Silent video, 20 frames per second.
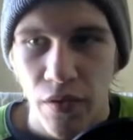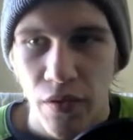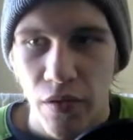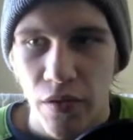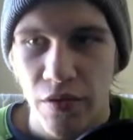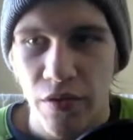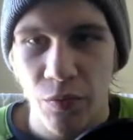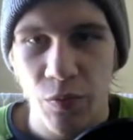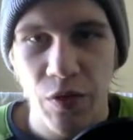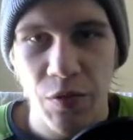
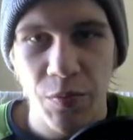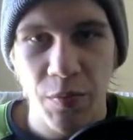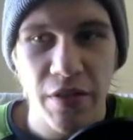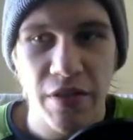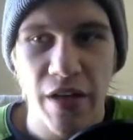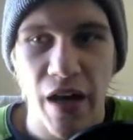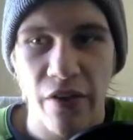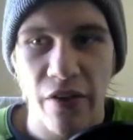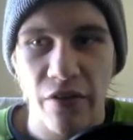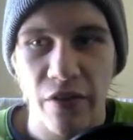So which means
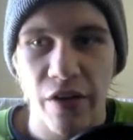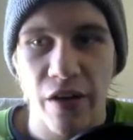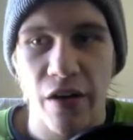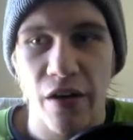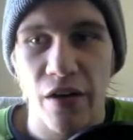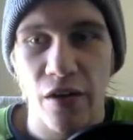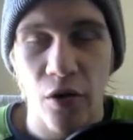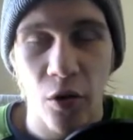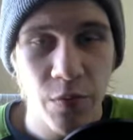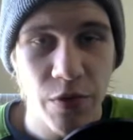you haven't created
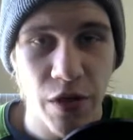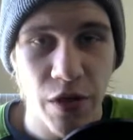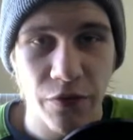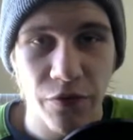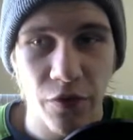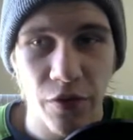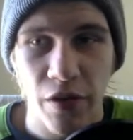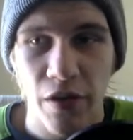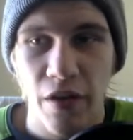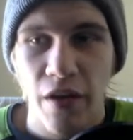an object
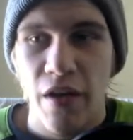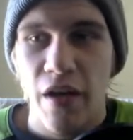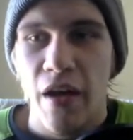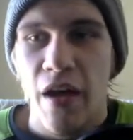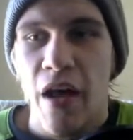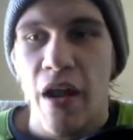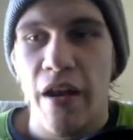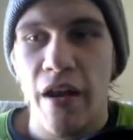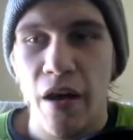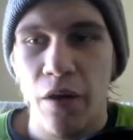for it.
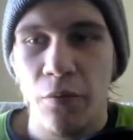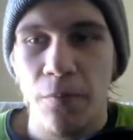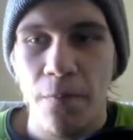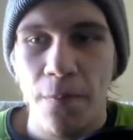Now,